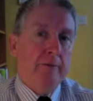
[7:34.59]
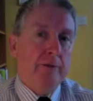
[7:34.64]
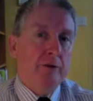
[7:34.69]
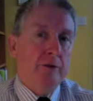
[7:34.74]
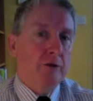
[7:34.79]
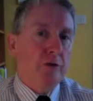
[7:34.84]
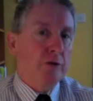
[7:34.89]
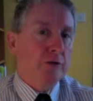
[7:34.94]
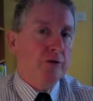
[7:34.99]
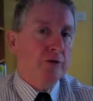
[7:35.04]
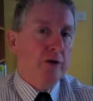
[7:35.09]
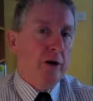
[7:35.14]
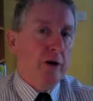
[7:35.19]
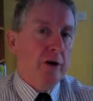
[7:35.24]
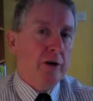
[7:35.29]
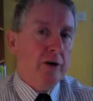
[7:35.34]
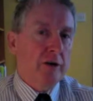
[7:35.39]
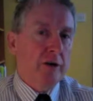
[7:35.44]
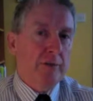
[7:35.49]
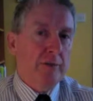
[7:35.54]
does
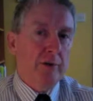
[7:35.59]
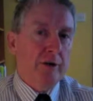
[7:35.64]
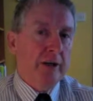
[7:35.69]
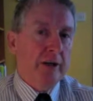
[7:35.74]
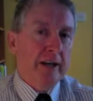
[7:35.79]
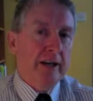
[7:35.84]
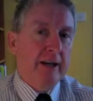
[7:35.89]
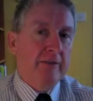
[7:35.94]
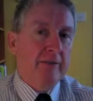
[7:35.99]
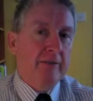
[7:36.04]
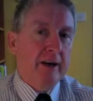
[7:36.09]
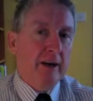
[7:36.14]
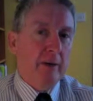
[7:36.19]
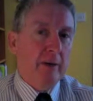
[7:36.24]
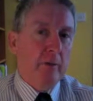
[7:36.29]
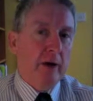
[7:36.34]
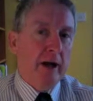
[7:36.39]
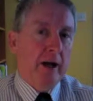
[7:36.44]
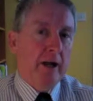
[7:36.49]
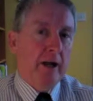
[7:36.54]
not communicate very
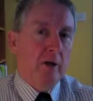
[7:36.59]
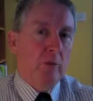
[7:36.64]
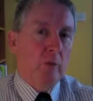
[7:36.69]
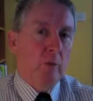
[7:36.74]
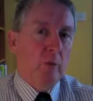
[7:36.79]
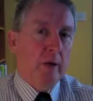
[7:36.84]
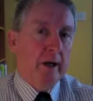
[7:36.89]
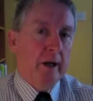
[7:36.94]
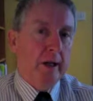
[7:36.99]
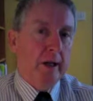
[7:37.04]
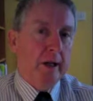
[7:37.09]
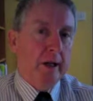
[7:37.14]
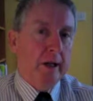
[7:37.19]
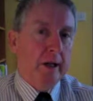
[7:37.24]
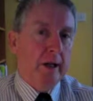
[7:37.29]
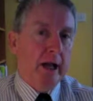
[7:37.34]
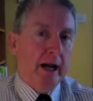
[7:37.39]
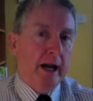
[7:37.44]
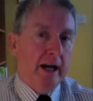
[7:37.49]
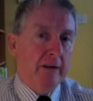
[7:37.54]
well
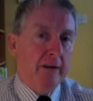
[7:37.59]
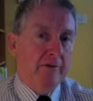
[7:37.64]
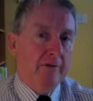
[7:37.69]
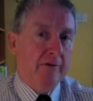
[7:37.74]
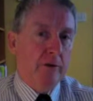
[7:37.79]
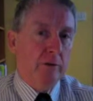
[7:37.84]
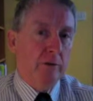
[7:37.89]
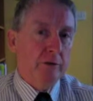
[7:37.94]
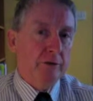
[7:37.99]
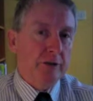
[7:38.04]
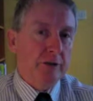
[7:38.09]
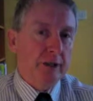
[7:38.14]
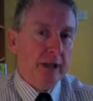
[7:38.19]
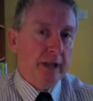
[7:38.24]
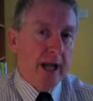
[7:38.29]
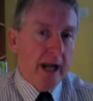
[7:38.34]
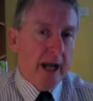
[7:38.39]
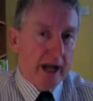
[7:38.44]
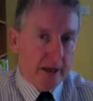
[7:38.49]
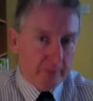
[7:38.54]
with iPhones and
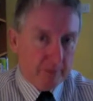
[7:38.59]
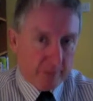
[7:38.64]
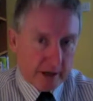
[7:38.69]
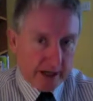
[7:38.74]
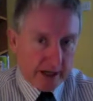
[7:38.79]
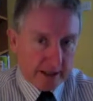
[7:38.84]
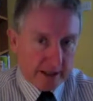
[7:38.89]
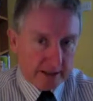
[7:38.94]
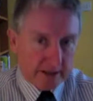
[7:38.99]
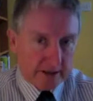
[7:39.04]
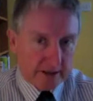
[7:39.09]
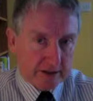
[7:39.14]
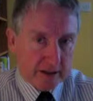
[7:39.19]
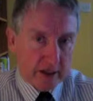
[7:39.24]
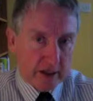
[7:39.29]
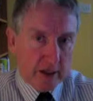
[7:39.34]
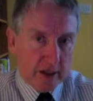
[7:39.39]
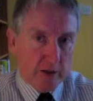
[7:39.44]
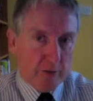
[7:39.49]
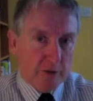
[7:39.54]
iPads,
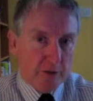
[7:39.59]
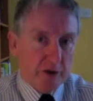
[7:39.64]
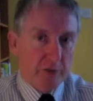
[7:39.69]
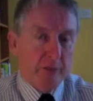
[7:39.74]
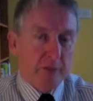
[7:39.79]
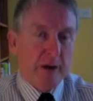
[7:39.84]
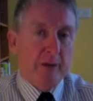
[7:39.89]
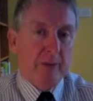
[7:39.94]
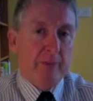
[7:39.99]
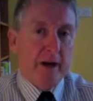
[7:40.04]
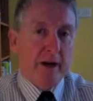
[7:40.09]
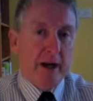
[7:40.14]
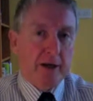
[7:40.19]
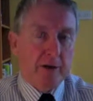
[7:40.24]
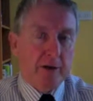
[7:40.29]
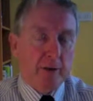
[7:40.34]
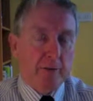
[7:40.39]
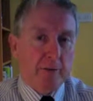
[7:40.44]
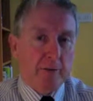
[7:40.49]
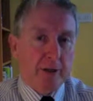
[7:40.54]
which is made by a
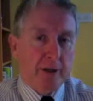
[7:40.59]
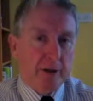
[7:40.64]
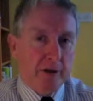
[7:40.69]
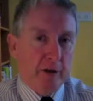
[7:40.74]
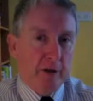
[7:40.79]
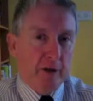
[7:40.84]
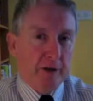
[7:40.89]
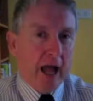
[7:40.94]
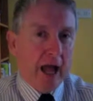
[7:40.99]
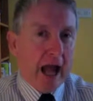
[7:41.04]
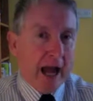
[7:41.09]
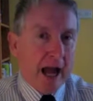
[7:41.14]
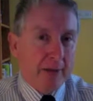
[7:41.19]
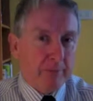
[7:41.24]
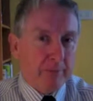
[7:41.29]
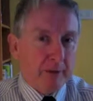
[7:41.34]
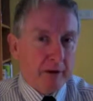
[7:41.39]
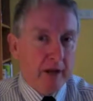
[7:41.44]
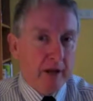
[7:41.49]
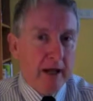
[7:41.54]
company called
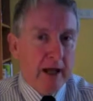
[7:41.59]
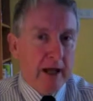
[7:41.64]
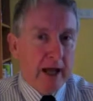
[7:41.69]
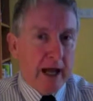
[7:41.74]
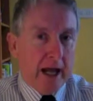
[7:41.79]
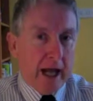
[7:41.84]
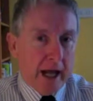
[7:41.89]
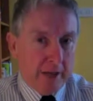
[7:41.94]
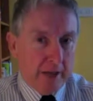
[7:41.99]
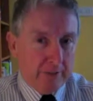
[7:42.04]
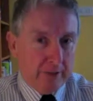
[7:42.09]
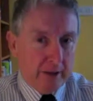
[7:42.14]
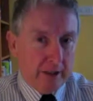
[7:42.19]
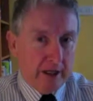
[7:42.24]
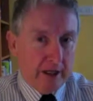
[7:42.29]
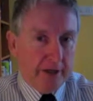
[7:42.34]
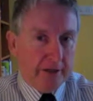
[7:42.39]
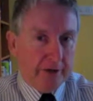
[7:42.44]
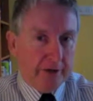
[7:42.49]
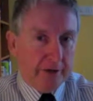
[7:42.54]
Apple. Apple
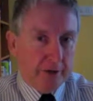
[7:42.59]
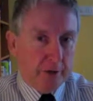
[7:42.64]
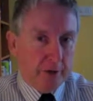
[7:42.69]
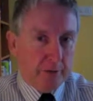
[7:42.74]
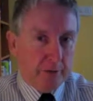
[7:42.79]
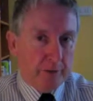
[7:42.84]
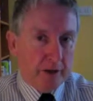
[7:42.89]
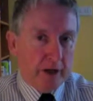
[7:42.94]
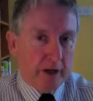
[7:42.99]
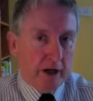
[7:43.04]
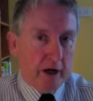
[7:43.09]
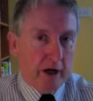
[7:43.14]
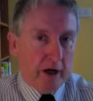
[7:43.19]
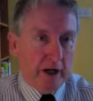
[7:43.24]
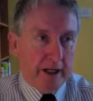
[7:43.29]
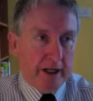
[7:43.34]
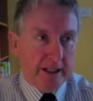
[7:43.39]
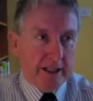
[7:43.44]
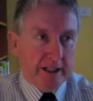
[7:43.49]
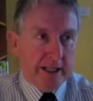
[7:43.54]
and Adobe are
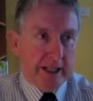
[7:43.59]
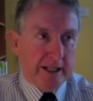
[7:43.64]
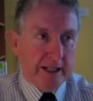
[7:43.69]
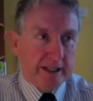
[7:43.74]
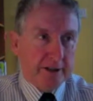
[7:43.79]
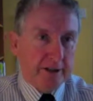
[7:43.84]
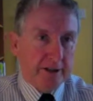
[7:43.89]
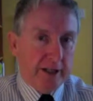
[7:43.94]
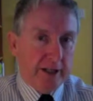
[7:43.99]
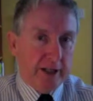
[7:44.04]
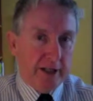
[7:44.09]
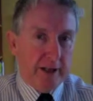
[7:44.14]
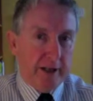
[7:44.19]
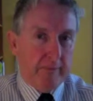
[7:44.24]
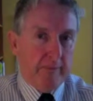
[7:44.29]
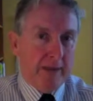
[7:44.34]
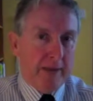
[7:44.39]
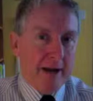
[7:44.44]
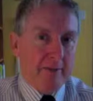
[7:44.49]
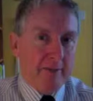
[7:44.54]
engaged in a
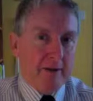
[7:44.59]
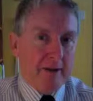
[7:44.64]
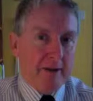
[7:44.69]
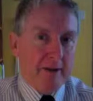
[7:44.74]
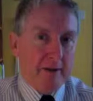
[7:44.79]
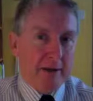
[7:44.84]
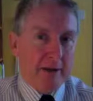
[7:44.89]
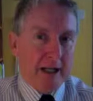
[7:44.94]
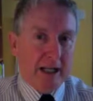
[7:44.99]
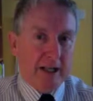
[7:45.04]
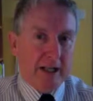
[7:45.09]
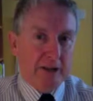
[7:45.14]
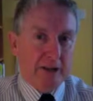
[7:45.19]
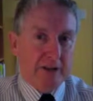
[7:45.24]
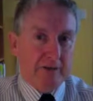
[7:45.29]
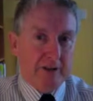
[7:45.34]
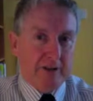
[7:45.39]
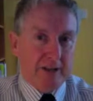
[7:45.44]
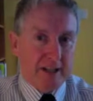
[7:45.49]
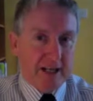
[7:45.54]
mammoth clash
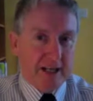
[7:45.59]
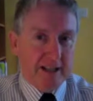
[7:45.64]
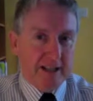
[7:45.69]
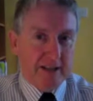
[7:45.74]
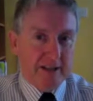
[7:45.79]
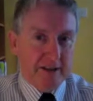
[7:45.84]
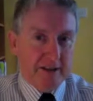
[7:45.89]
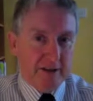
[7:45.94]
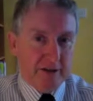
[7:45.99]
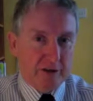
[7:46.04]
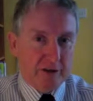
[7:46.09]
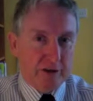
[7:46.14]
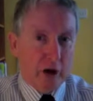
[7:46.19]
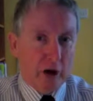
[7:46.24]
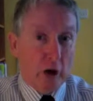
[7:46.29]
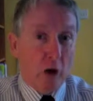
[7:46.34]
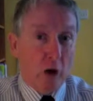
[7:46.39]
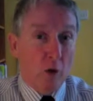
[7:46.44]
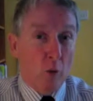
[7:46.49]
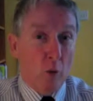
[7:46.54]
of the titans
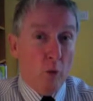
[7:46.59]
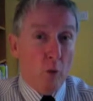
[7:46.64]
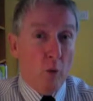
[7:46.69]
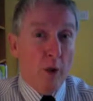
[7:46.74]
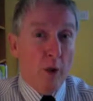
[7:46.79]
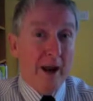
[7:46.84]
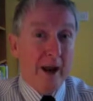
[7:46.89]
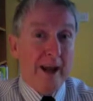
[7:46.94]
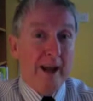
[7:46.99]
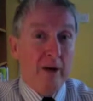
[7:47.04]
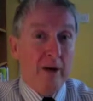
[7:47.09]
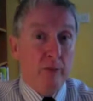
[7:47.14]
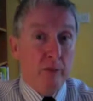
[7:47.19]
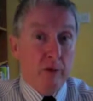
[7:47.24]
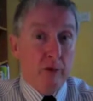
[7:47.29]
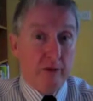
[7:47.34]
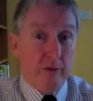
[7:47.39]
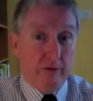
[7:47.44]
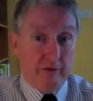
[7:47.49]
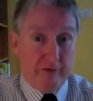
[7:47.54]
way
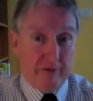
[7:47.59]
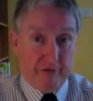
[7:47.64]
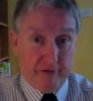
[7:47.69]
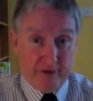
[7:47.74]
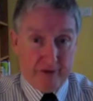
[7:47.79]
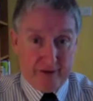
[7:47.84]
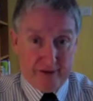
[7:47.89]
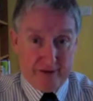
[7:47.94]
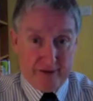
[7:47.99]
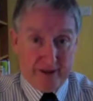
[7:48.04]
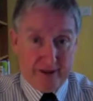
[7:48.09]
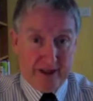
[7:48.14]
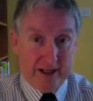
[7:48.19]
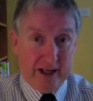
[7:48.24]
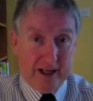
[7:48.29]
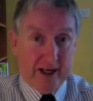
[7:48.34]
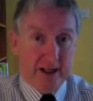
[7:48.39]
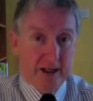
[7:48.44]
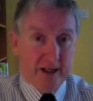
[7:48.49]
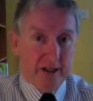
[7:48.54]
above the
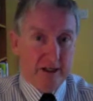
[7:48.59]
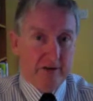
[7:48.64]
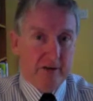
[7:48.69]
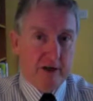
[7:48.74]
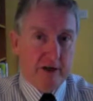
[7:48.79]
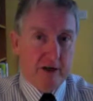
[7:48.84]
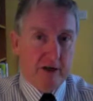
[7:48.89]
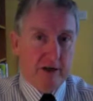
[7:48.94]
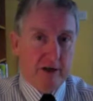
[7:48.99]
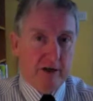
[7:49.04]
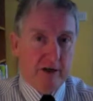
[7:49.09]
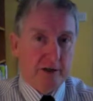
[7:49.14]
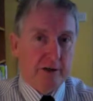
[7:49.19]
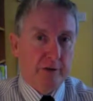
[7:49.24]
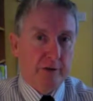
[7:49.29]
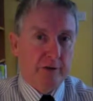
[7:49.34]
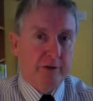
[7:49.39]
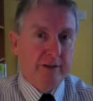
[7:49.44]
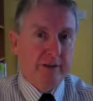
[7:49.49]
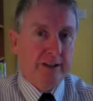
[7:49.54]
height of our
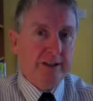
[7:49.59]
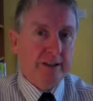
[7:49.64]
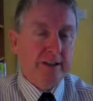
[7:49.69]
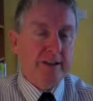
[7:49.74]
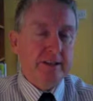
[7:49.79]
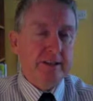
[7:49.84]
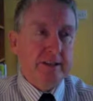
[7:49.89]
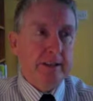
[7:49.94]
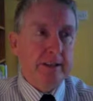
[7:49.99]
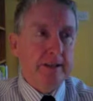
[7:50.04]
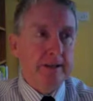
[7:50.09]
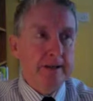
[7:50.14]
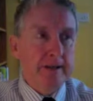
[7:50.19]
university,